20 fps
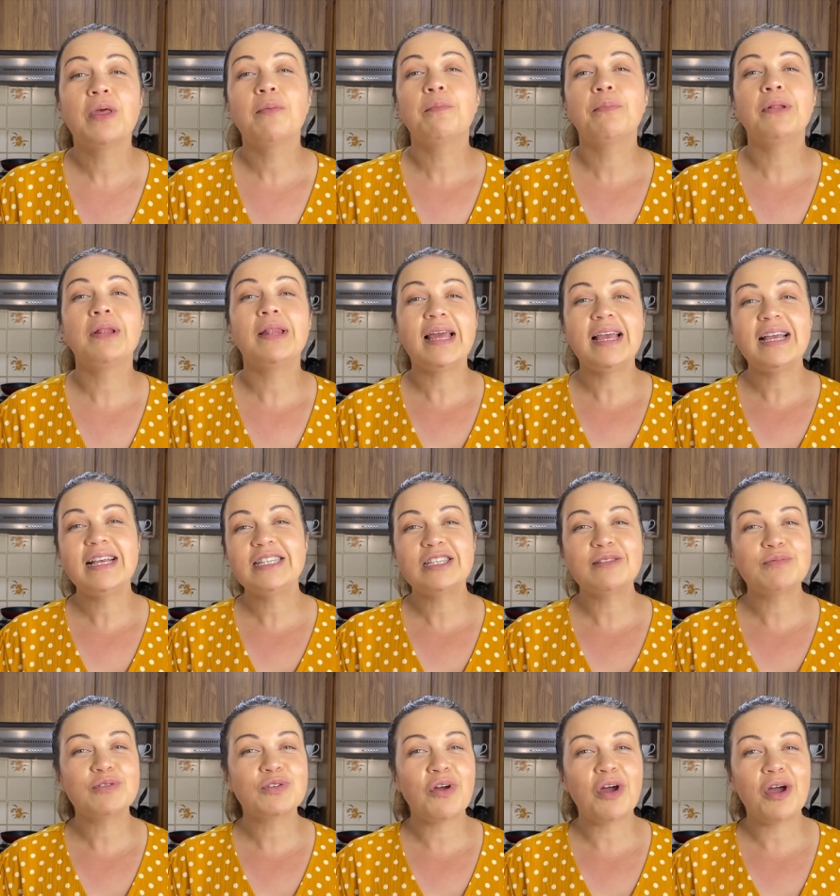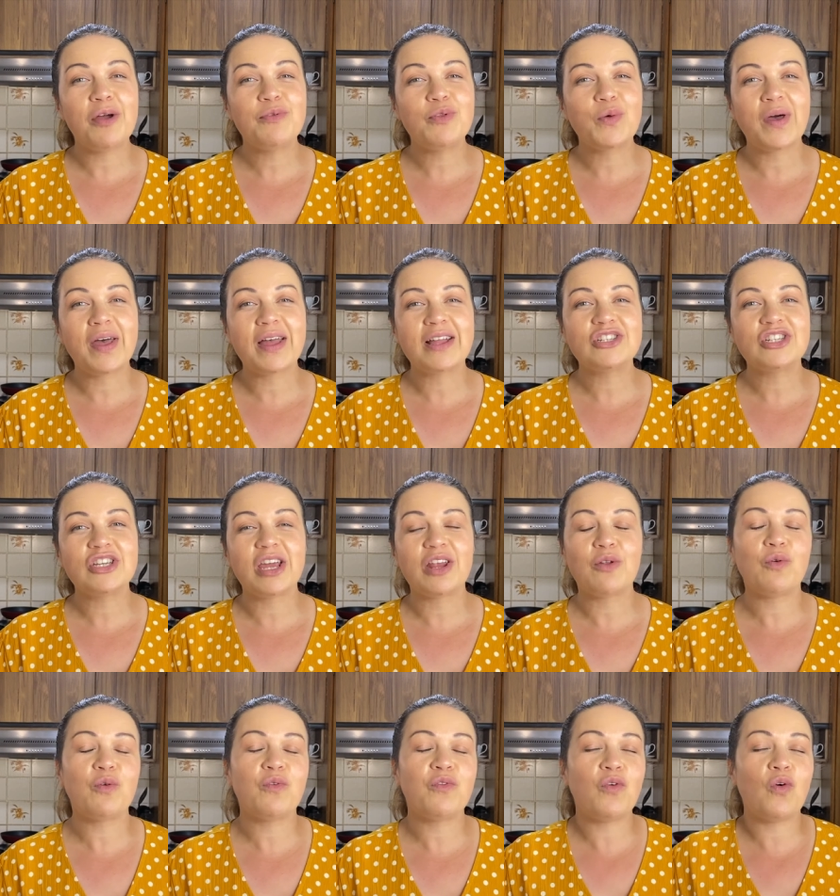Please subscribe to our
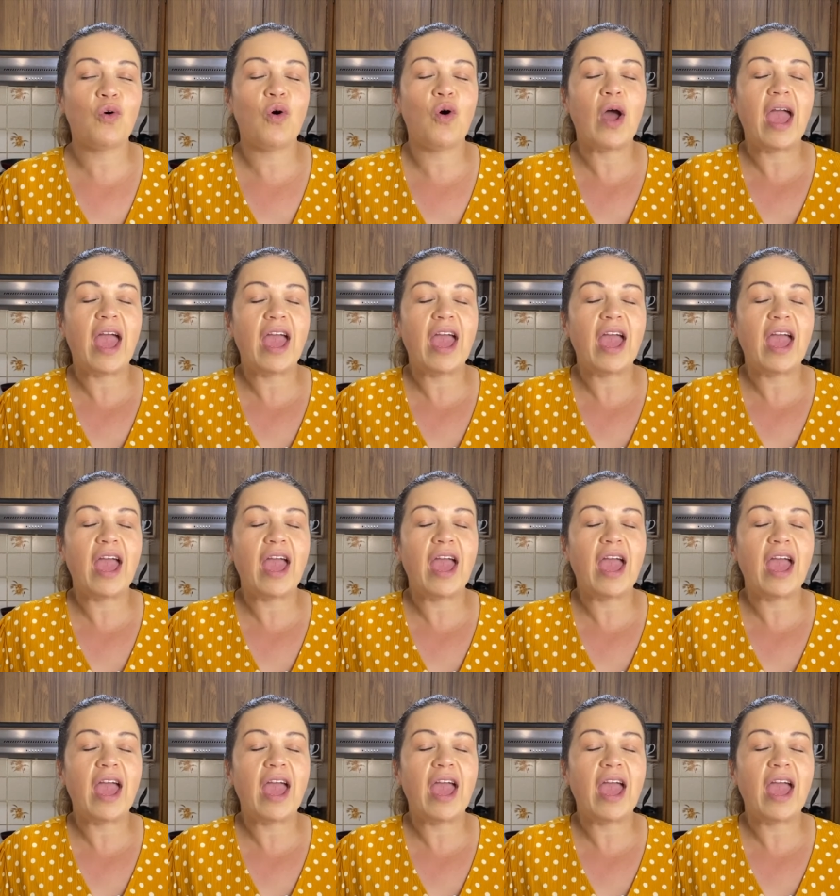channel for